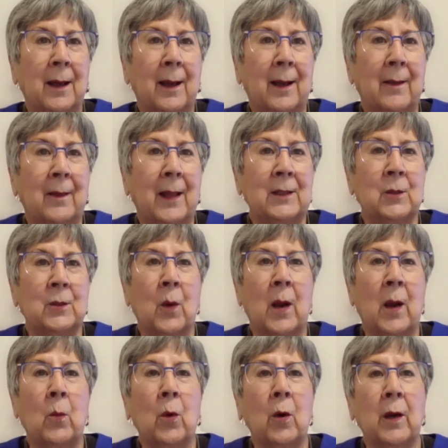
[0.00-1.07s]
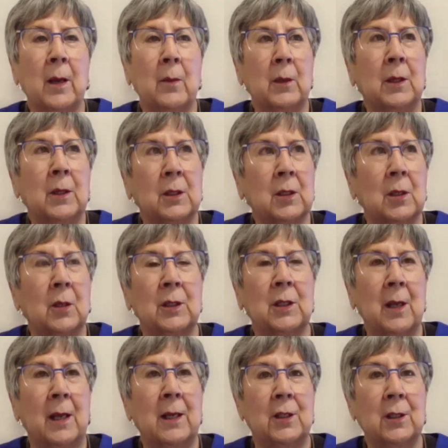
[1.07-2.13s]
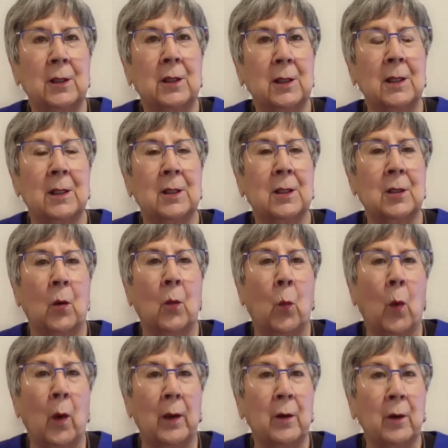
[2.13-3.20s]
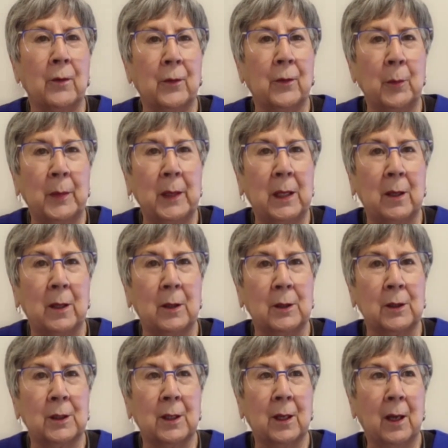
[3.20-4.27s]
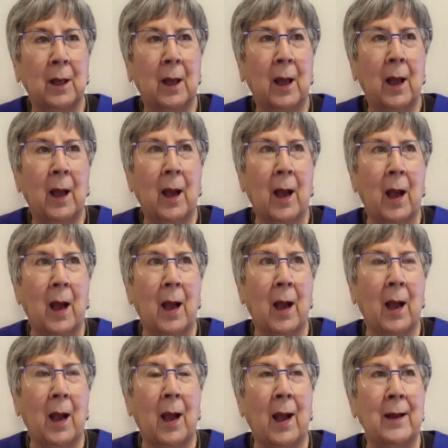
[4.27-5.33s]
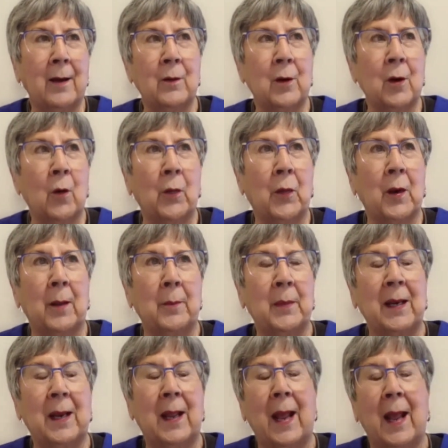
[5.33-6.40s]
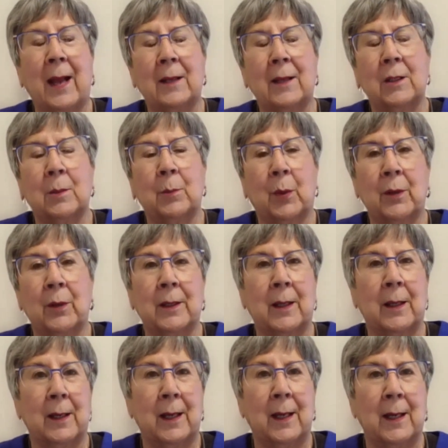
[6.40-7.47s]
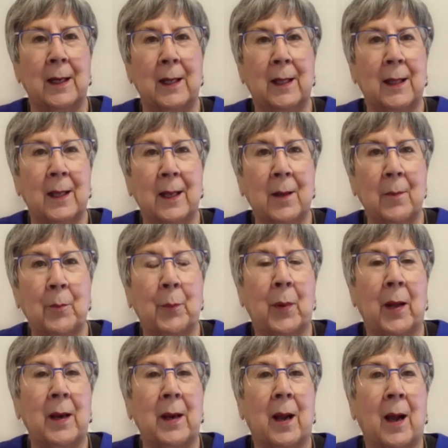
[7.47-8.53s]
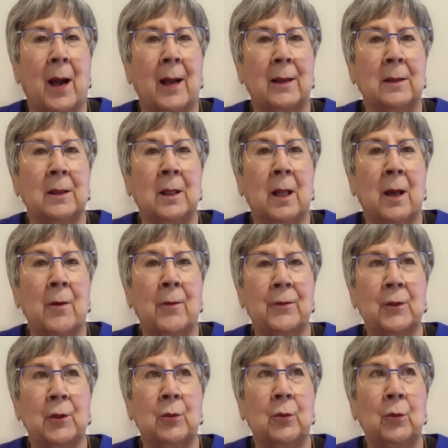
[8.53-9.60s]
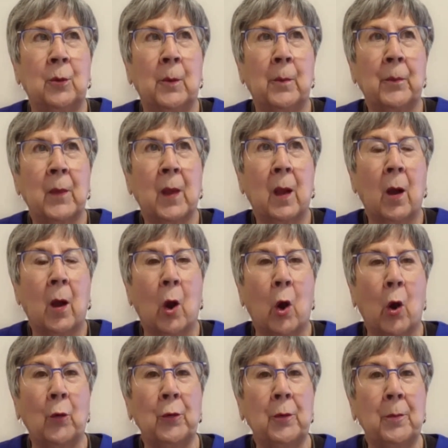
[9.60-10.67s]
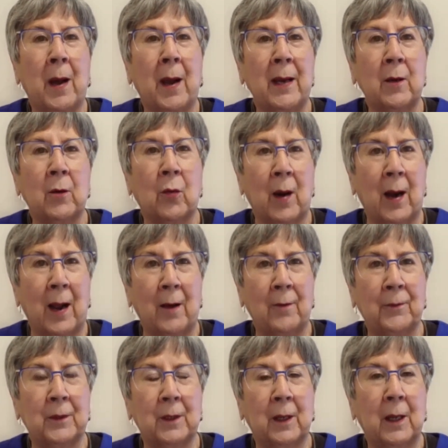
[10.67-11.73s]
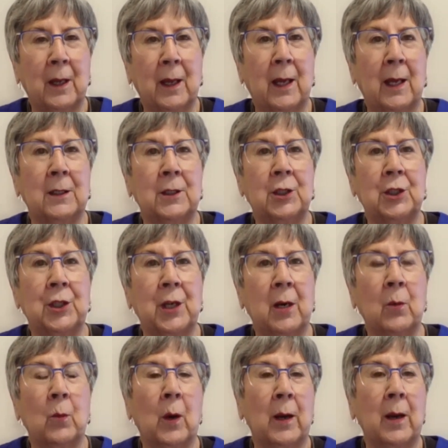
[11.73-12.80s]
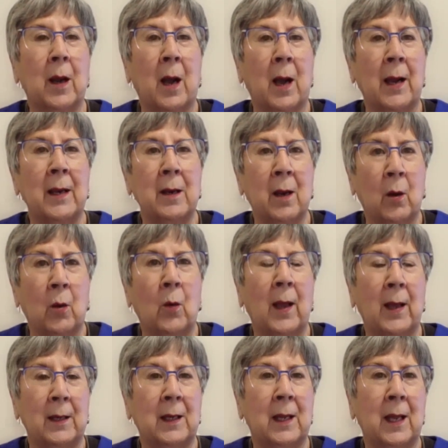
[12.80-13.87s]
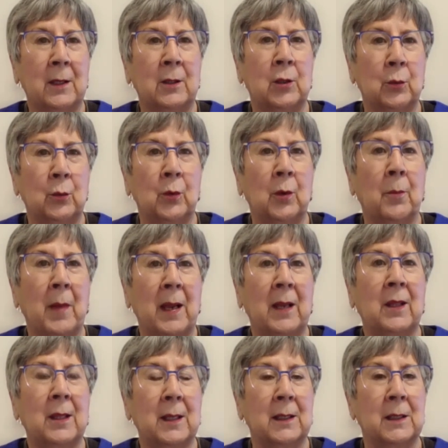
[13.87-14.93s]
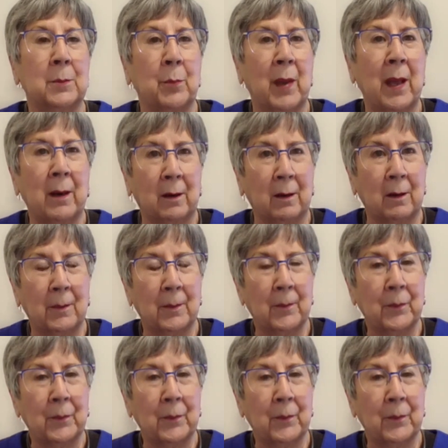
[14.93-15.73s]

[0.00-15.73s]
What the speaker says: And that's why working with associations is so wonderful because I don't know that I'm an expert in anything, but I love to hone my craft and share what I know and can do to make things better